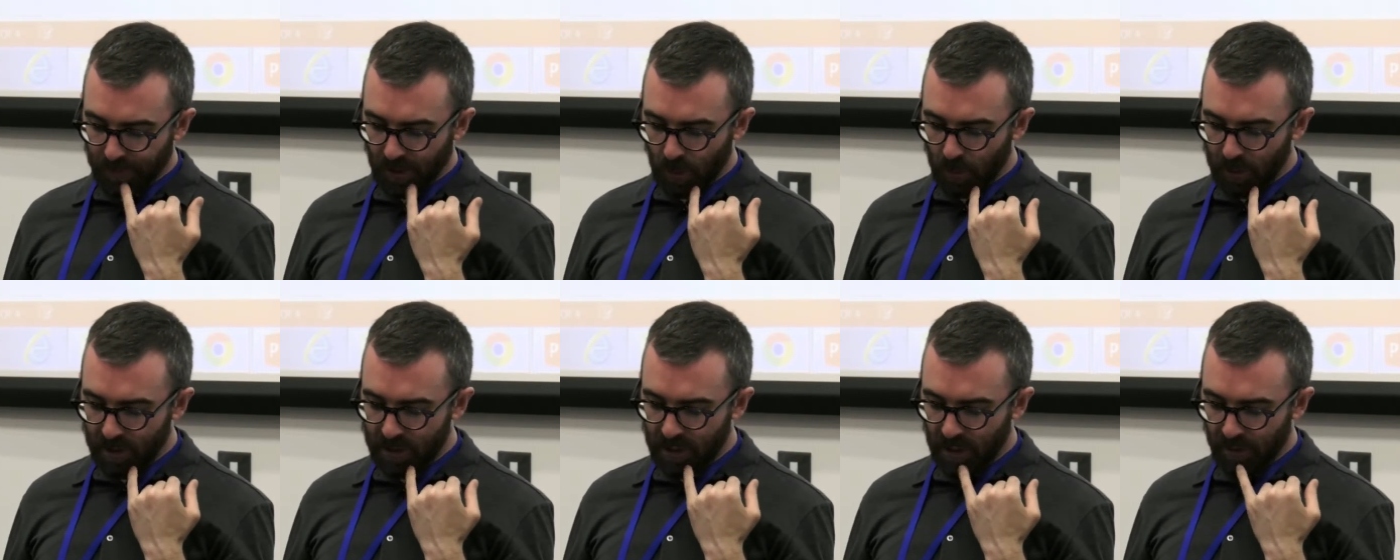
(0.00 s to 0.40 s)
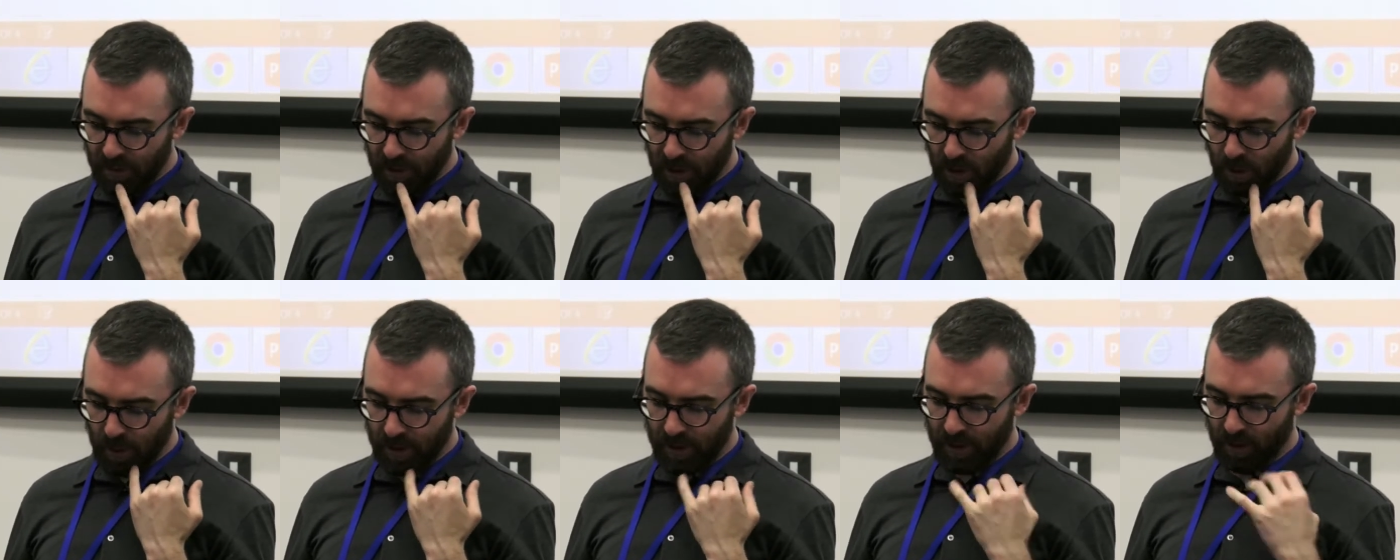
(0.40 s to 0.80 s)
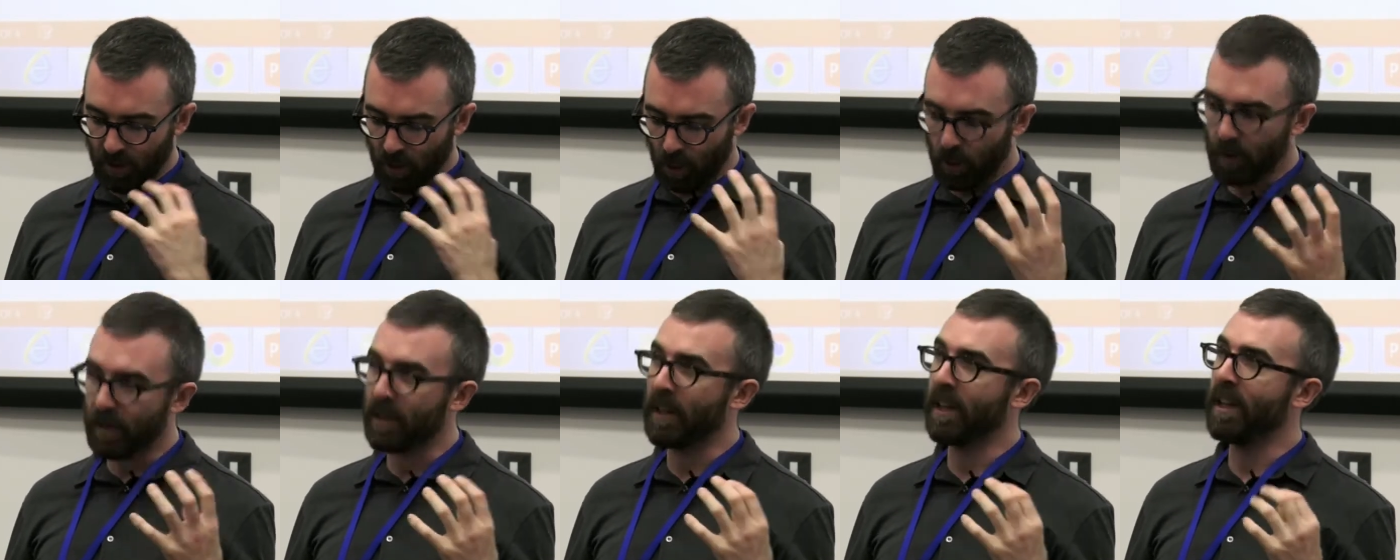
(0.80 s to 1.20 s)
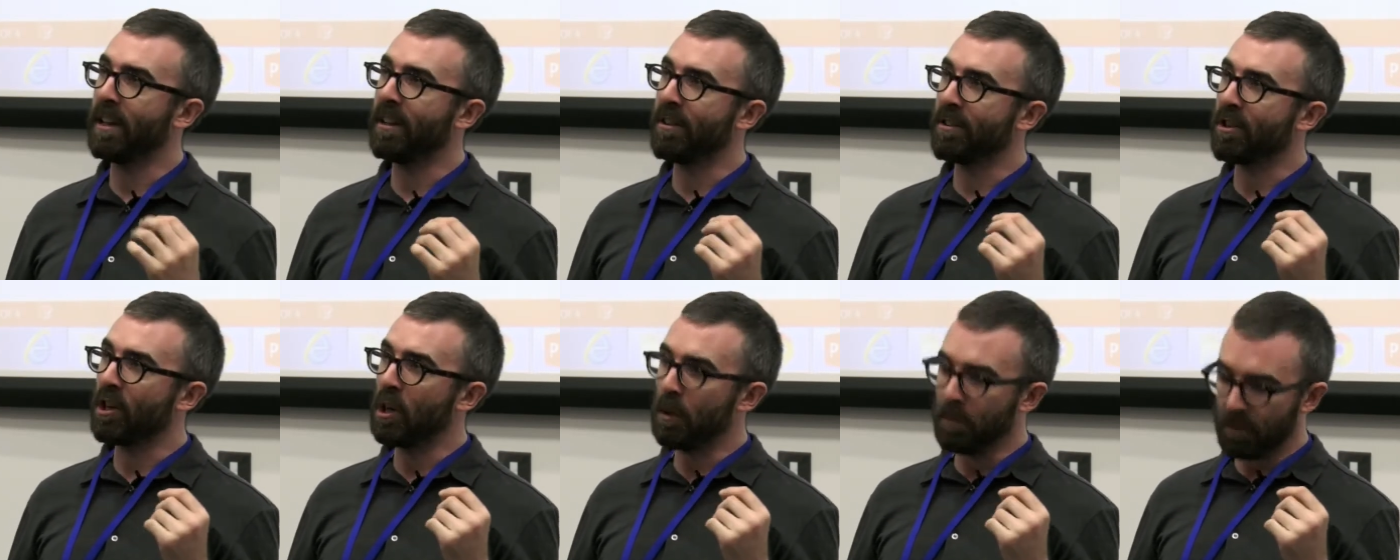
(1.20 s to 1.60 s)
We still have a long way to go, I think,
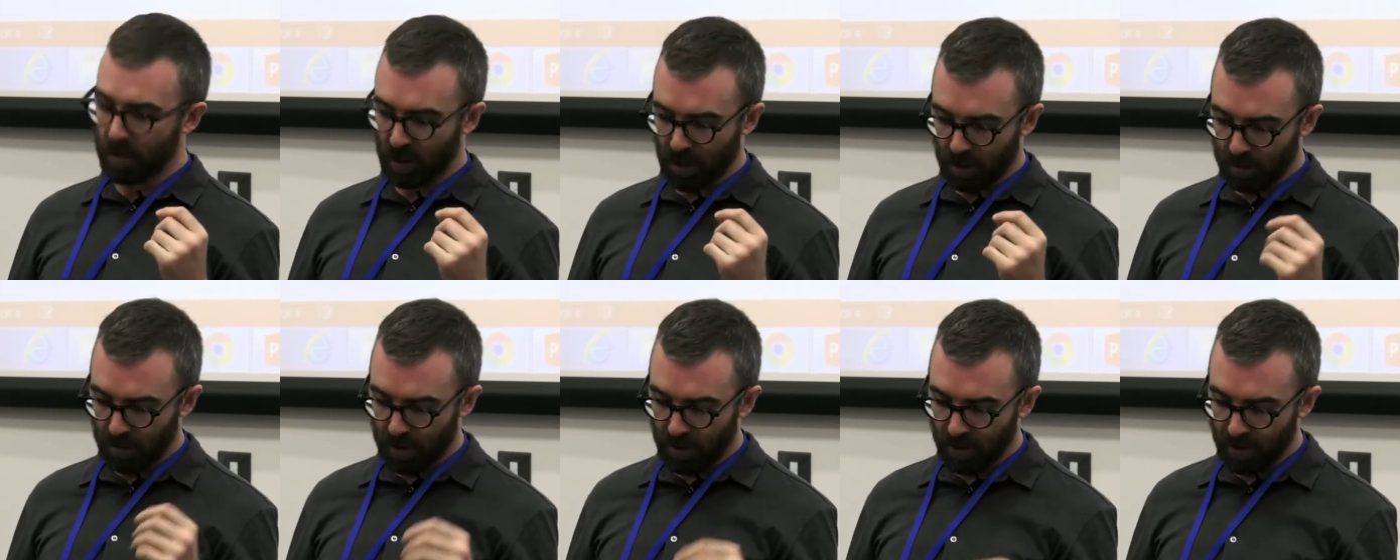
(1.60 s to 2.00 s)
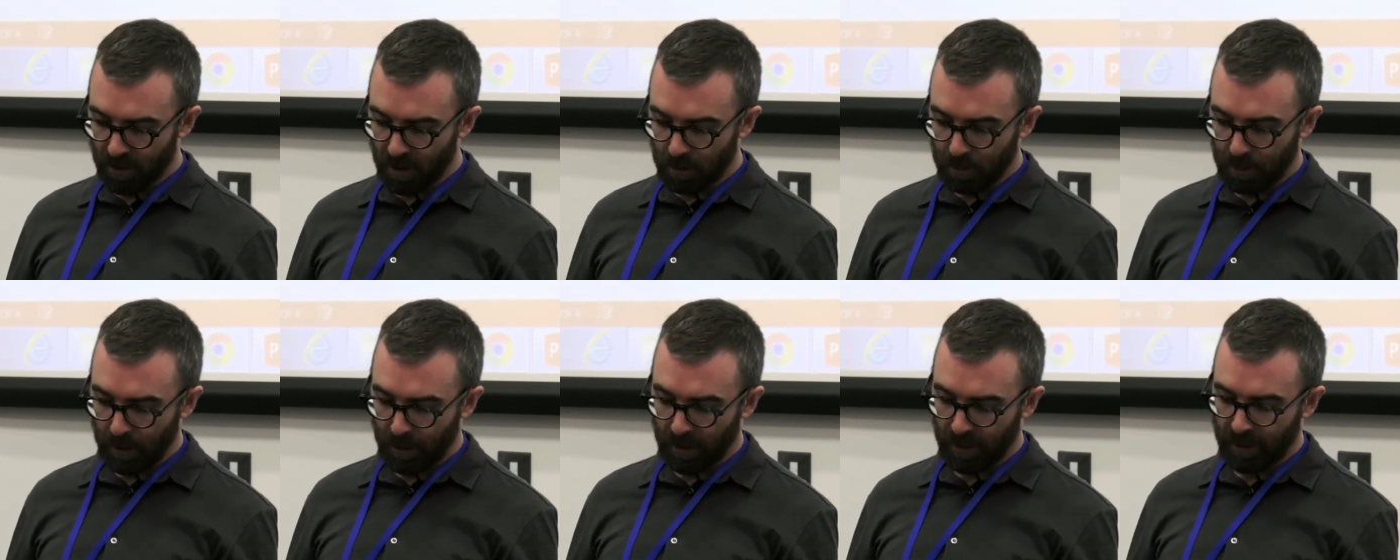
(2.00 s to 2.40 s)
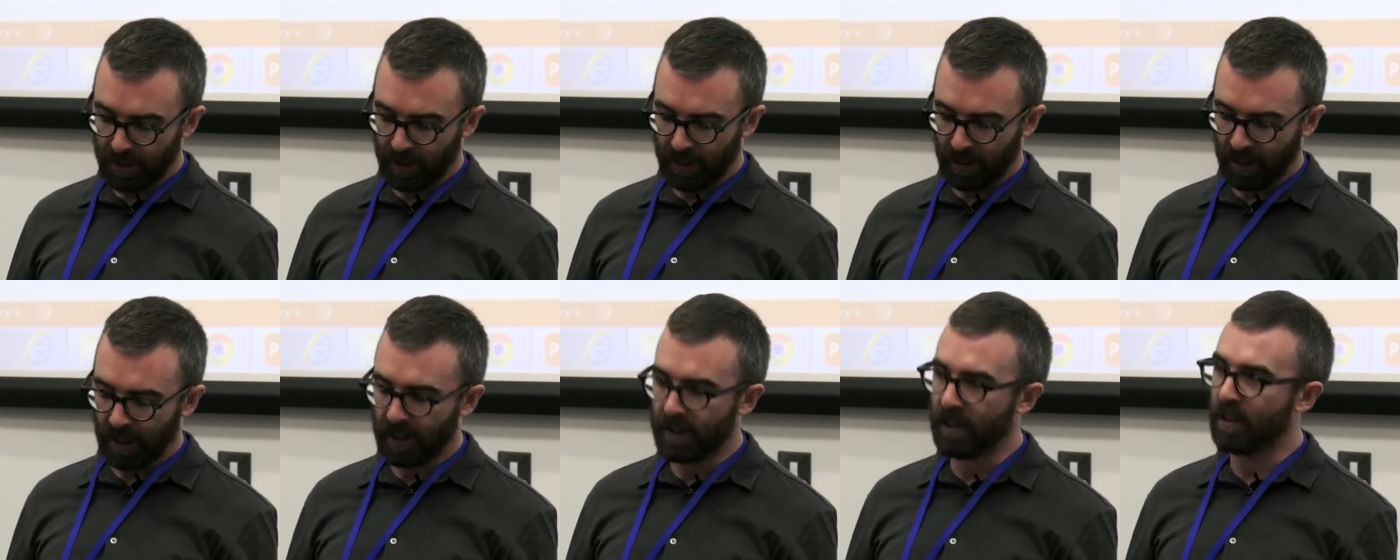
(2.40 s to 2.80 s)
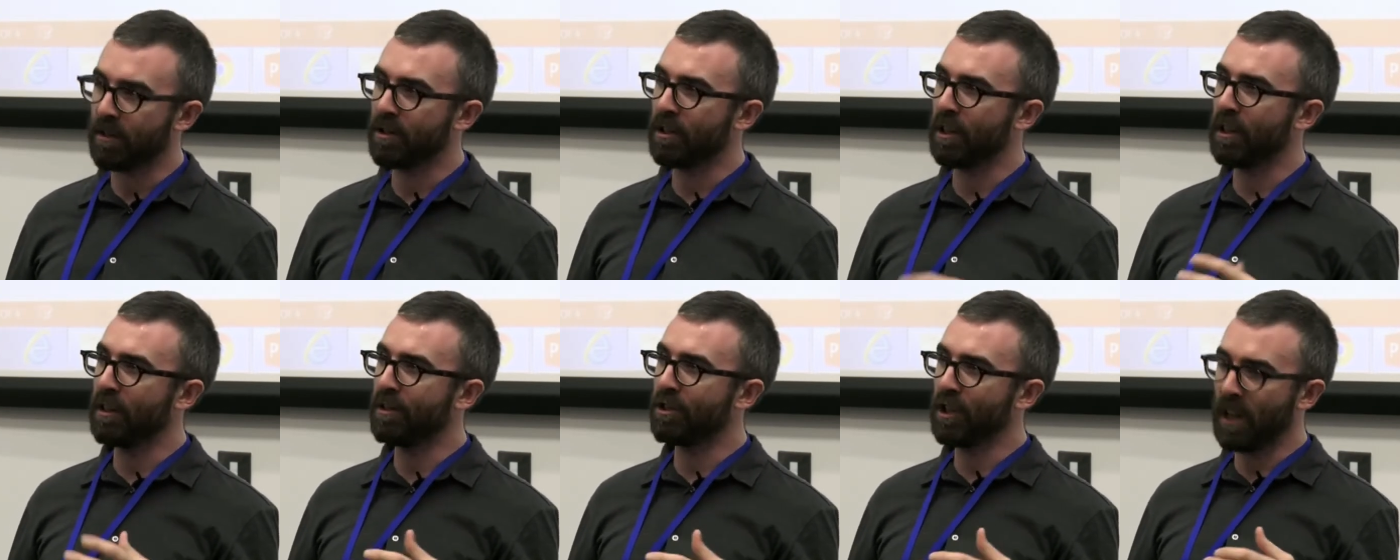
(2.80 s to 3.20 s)
in terms of community building, and there's
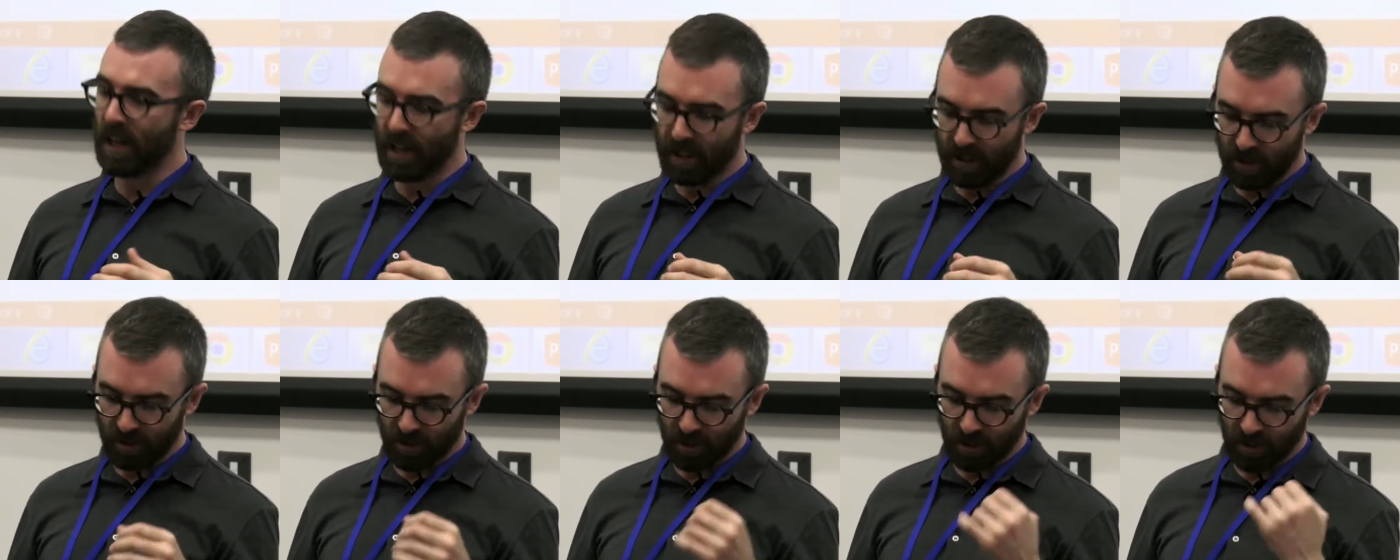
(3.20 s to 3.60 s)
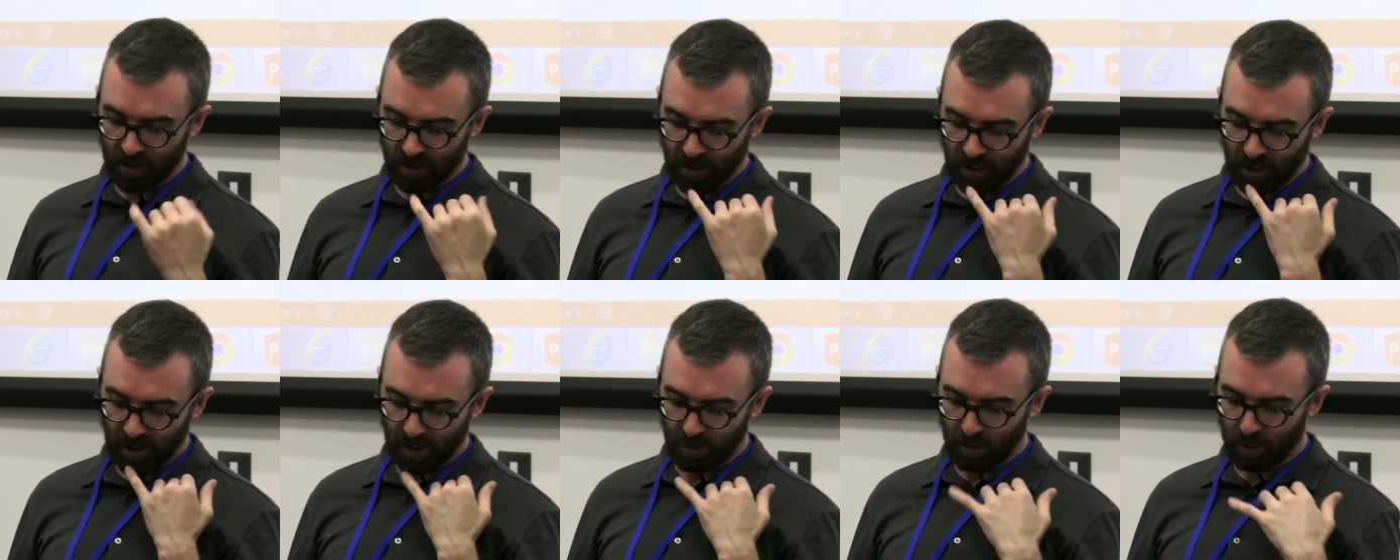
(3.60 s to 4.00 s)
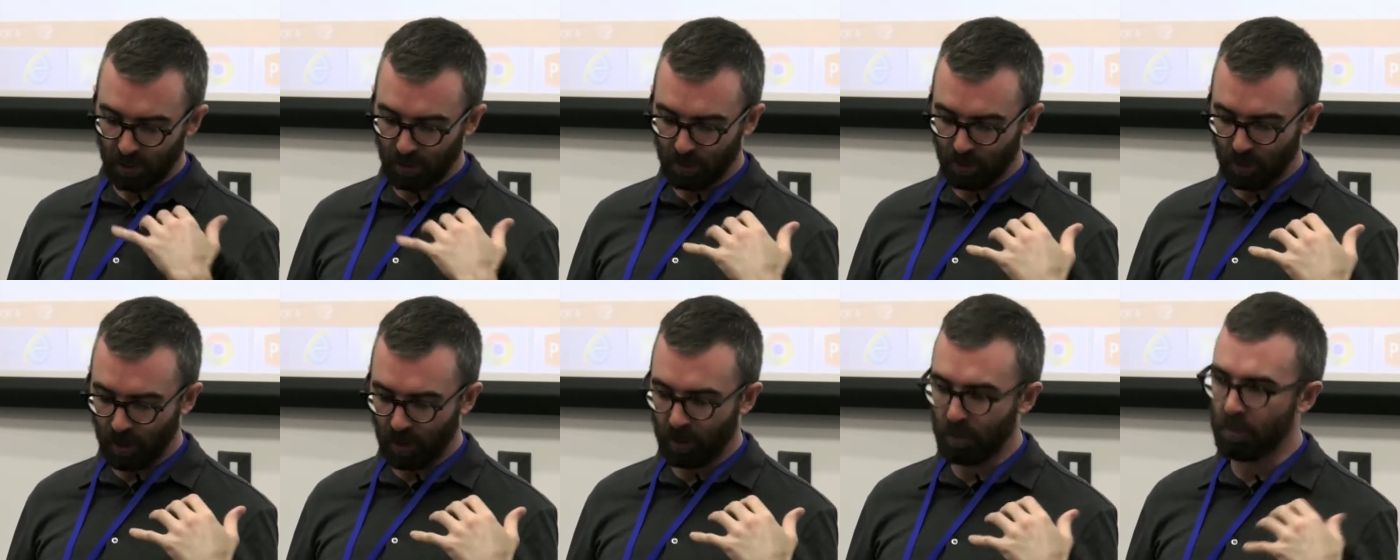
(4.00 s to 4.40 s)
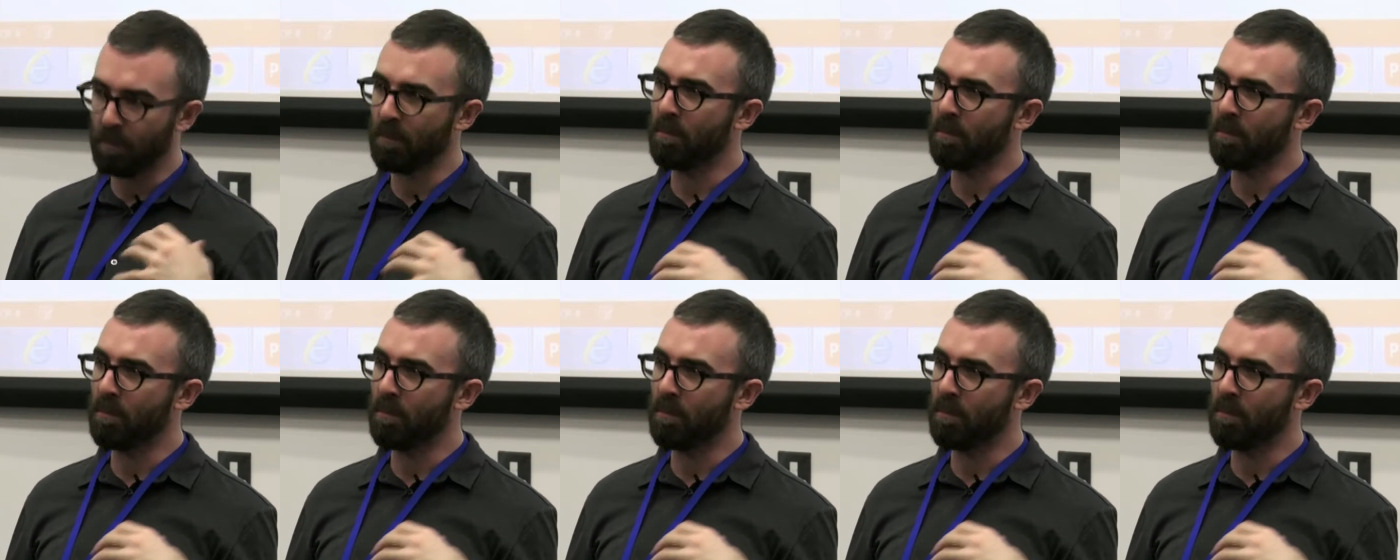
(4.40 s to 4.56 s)
still challenges. I think we